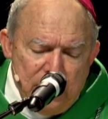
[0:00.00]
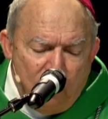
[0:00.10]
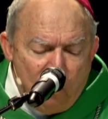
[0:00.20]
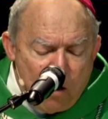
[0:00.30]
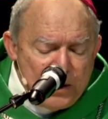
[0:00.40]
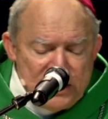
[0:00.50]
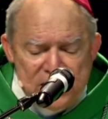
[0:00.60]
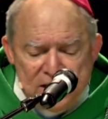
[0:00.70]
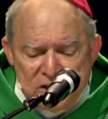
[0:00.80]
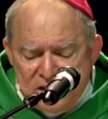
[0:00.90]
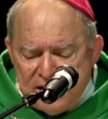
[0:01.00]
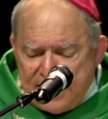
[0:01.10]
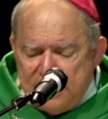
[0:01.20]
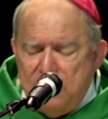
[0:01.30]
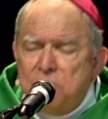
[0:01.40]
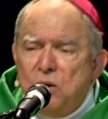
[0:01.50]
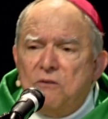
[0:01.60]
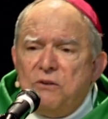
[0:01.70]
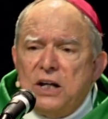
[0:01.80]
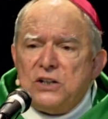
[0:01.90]
Or he says the second
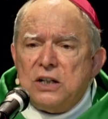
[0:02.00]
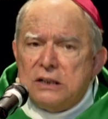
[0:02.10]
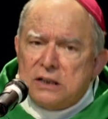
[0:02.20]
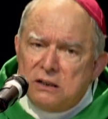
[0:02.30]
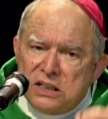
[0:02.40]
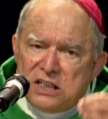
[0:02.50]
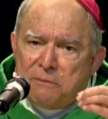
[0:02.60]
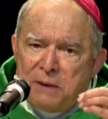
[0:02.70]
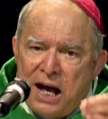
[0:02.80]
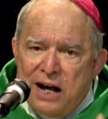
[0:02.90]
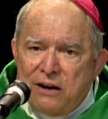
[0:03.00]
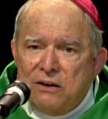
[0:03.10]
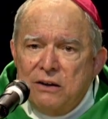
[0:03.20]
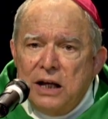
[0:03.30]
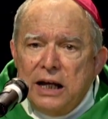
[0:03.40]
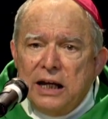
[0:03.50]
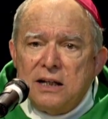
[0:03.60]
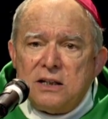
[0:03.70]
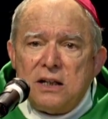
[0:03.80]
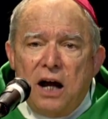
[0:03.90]
motivation is a little step higher
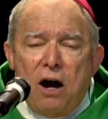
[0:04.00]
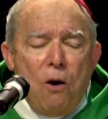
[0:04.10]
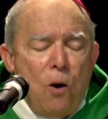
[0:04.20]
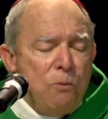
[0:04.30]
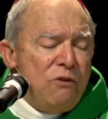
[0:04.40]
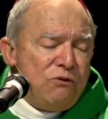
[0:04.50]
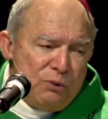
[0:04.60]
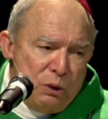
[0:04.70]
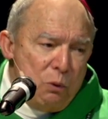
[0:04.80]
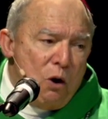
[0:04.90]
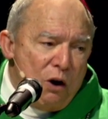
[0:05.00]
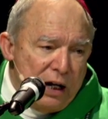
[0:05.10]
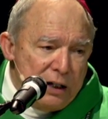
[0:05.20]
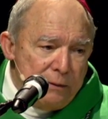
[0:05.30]
is a hope for reward.